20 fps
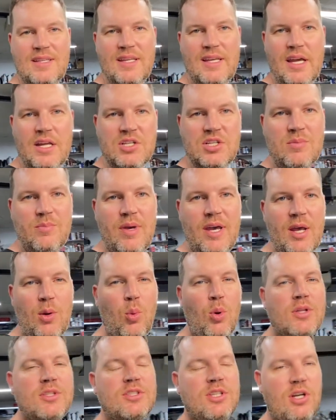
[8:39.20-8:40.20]
the engine bay,
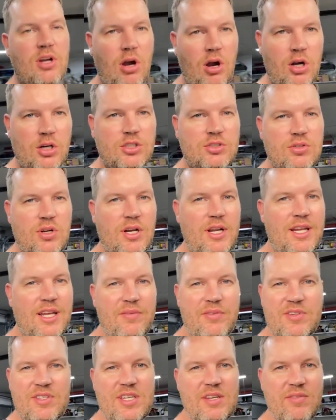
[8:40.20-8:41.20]
once the car is running,
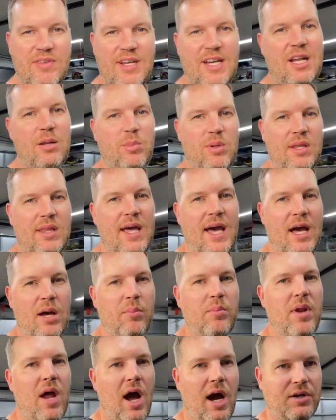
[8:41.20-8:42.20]
if it's even gonna be that
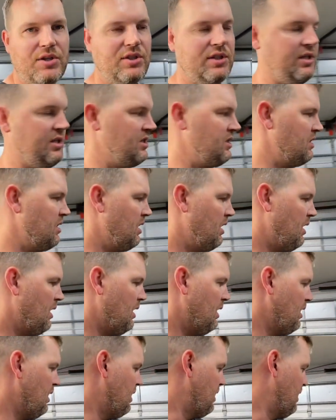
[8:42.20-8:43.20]
obnoxious.
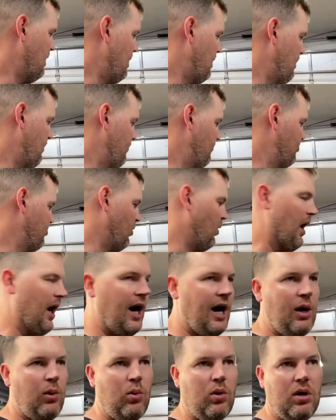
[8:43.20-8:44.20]
Um, so
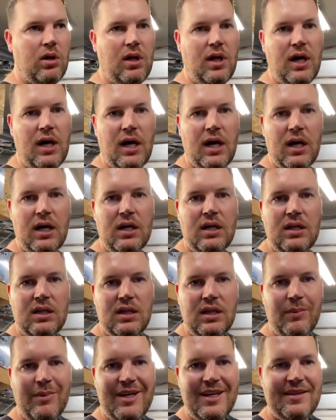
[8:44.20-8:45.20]
I will, uh,
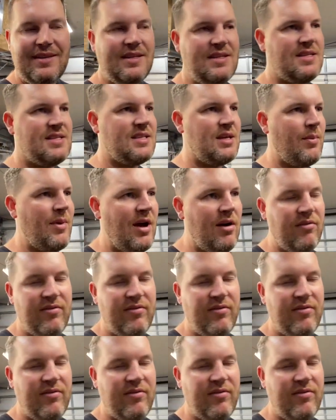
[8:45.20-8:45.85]
let me get these somehow